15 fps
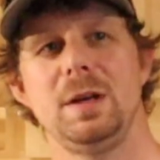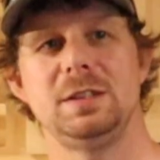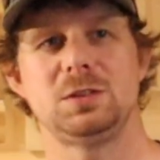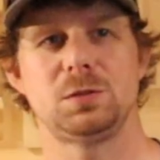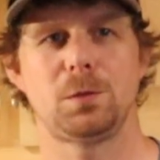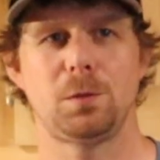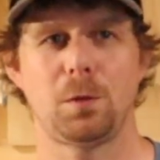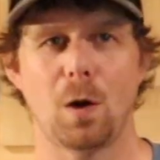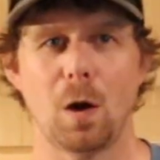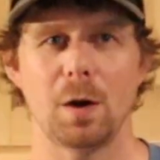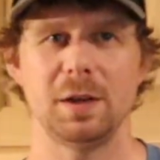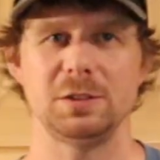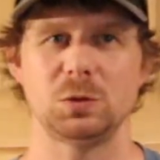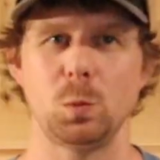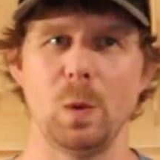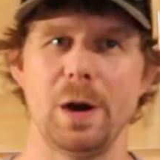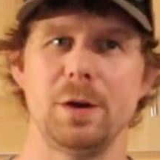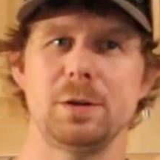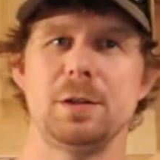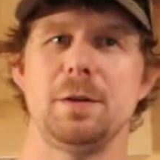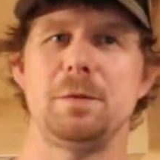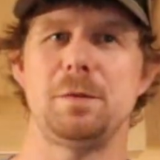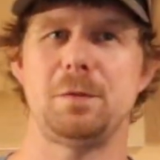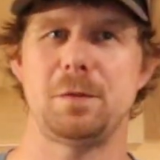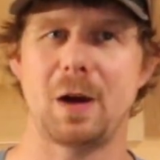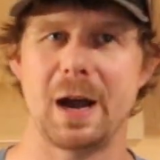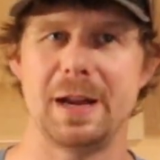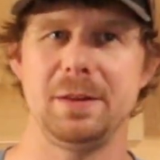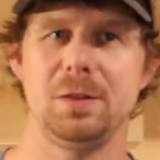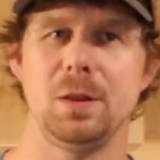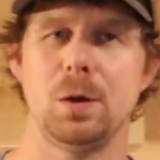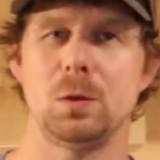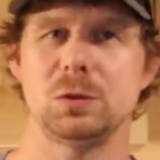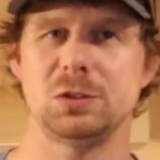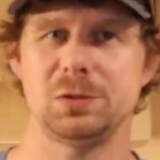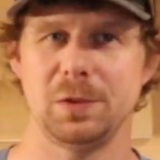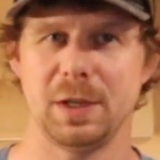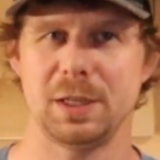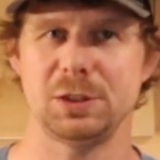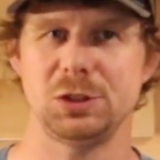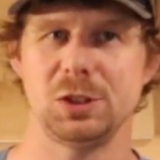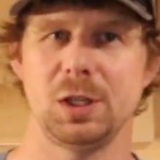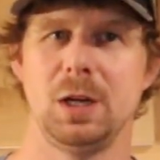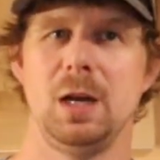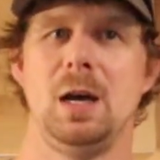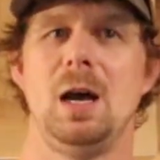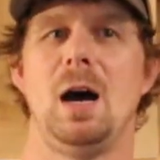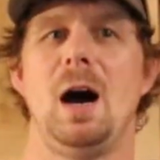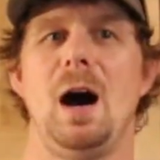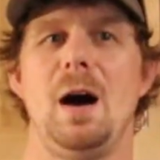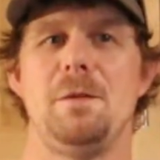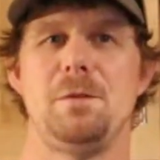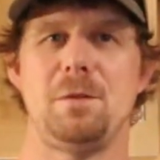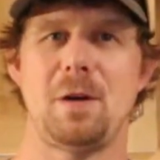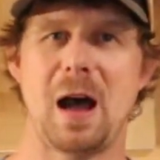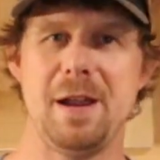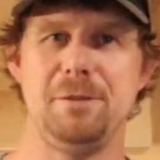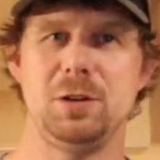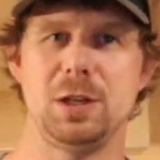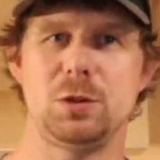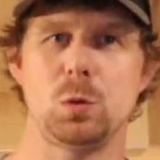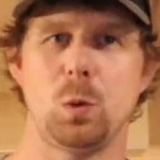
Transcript: as far as where to find those fish, 5 to